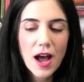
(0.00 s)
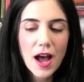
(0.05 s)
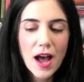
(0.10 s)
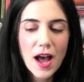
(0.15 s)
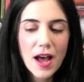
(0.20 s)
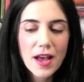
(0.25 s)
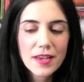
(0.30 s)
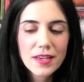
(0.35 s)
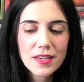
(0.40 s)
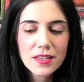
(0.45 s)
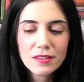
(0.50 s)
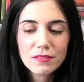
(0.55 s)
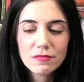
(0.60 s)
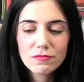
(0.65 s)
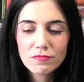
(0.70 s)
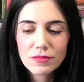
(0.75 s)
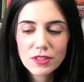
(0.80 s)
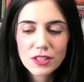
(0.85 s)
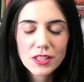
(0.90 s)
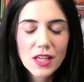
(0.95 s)
I
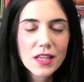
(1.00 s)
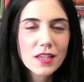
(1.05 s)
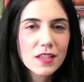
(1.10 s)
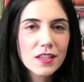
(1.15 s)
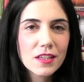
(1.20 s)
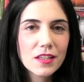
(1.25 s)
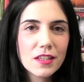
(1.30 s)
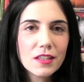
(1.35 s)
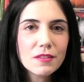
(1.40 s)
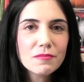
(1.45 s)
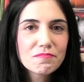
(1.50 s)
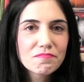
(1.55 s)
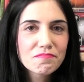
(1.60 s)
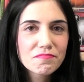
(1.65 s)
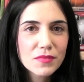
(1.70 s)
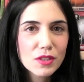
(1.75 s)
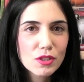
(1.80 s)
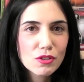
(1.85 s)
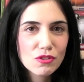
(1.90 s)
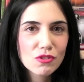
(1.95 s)
suddenly
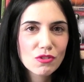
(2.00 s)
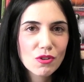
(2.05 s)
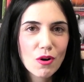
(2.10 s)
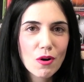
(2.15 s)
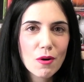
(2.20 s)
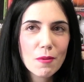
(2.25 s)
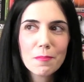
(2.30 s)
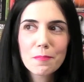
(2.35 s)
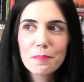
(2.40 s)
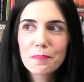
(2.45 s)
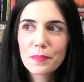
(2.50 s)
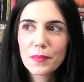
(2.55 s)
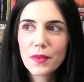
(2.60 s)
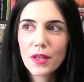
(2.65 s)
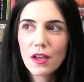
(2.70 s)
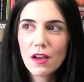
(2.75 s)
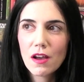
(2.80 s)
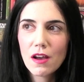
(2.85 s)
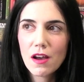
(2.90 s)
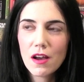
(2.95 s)
saw
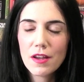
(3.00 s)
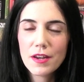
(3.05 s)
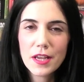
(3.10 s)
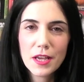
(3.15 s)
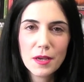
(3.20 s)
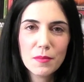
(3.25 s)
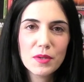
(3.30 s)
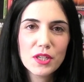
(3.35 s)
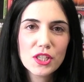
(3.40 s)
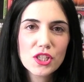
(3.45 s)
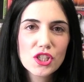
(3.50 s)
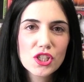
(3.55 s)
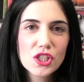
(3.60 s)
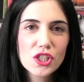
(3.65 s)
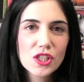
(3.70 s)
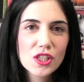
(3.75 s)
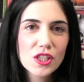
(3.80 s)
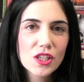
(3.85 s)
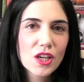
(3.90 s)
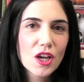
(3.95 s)
an
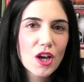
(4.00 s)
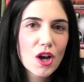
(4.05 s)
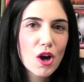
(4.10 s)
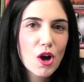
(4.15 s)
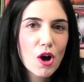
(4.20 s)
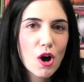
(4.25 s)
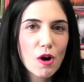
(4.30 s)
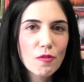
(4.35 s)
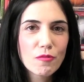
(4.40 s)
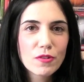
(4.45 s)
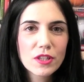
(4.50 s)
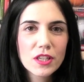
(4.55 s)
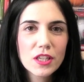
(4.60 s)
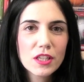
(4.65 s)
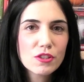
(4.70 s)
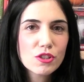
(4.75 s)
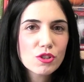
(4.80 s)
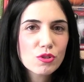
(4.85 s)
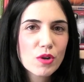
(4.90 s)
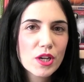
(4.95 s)
image of an
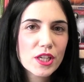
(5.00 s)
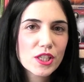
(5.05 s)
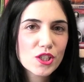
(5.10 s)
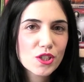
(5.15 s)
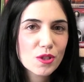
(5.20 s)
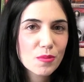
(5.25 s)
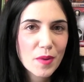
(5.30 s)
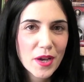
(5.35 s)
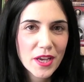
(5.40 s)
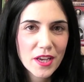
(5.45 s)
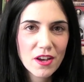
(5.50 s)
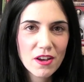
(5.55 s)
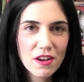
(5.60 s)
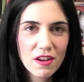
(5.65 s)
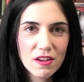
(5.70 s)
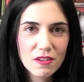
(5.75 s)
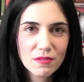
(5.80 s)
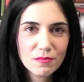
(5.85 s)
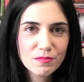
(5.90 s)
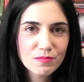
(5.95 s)
illustration by
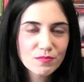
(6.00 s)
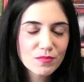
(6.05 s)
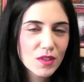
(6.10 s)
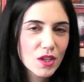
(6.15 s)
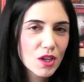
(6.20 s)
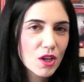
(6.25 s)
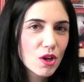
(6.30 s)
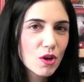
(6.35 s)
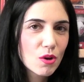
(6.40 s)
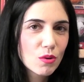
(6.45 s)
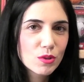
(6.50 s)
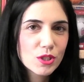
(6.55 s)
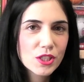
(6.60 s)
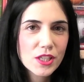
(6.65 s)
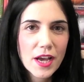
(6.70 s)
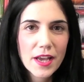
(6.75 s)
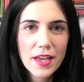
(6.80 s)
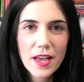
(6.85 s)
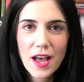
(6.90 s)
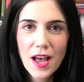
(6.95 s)
her which
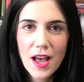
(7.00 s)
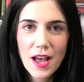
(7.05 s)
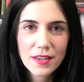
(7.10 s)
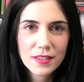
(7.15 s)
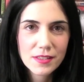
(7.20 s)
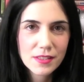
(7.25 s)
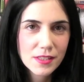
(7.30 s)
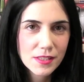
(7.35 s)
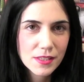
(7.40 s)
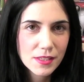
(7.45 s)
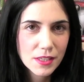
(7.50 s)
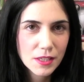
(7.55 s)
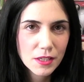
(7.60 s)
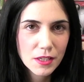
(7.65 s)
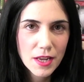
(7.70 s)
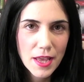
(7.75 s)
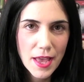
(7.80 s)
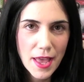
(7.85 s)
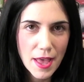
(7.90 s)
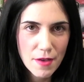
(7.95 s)
I hadn't
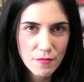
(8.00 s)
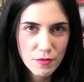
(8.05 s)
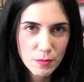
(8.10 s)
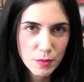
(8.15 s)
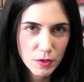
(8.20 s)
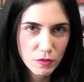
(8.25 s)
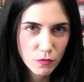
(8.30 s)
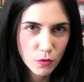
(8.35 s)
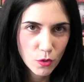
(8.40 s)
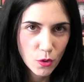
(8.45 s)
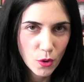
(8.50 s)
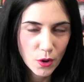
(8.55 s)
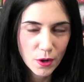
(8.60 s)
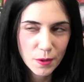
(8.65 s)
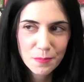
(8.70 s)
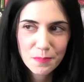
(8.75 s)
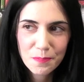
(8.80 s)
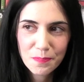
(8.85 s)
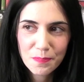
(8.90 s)
seen ever before.